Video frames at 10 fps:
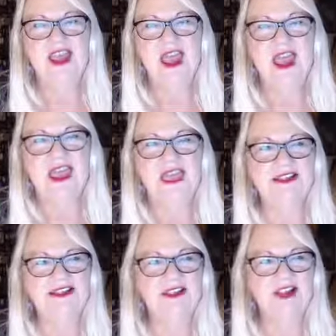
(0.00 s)

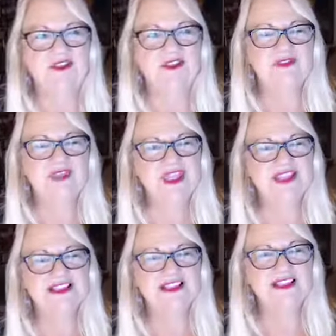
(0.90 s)
And the thing
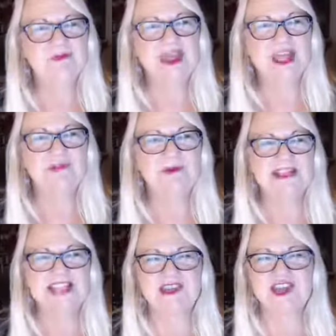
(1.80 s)
is, is my
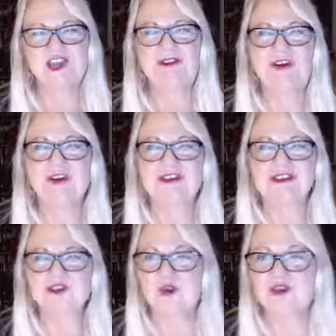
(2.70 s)
expectation of her
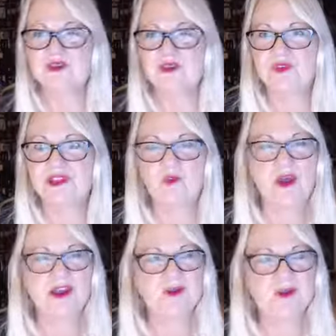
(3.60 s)
is no different than
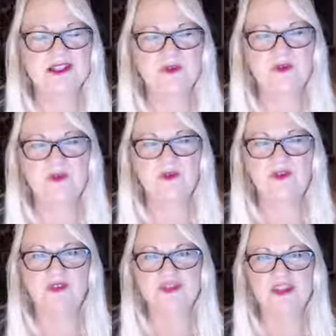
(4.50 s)
what it was when we were
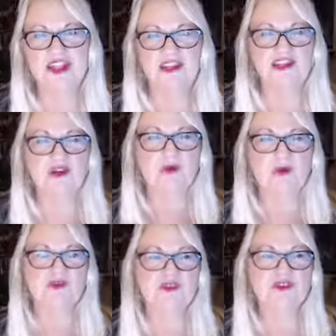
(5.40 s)
first, you know,
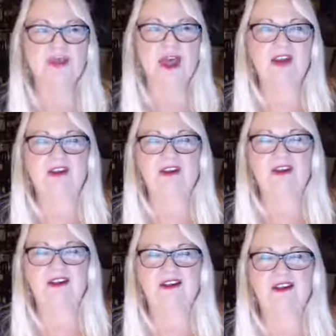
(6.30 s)
when I first met her.
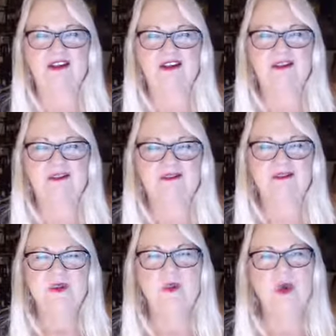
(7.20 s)

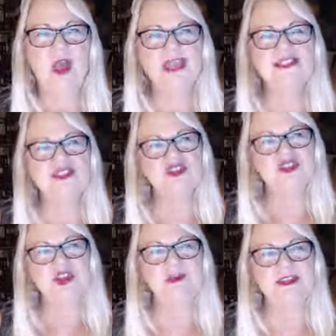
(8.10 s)
Why is it,
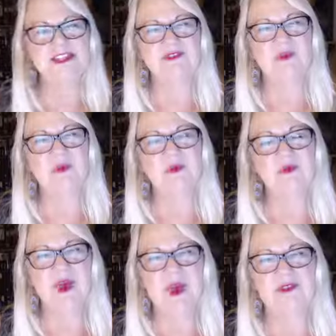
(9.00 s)
should it be different when
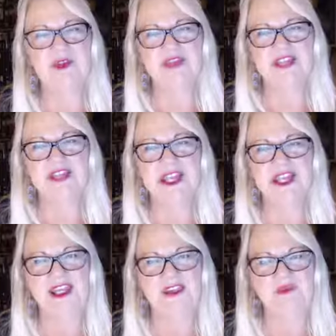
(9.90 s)
we're out there
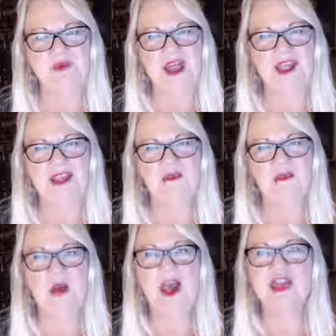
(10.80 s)
dating, right?
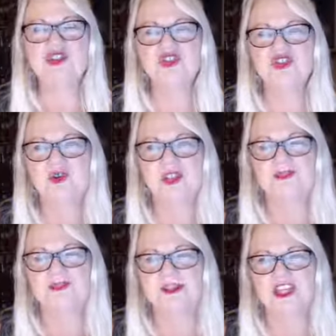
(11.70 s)
Why should your
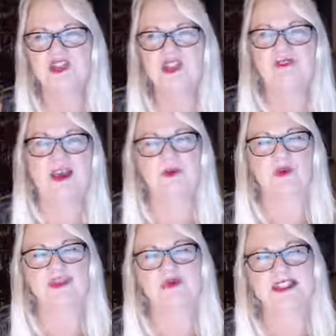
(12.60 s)
expectation of that
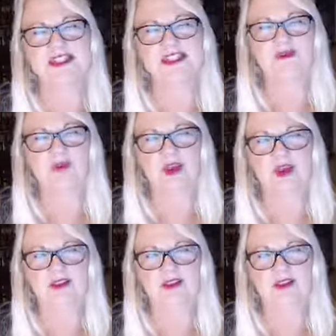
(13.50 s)
person be different?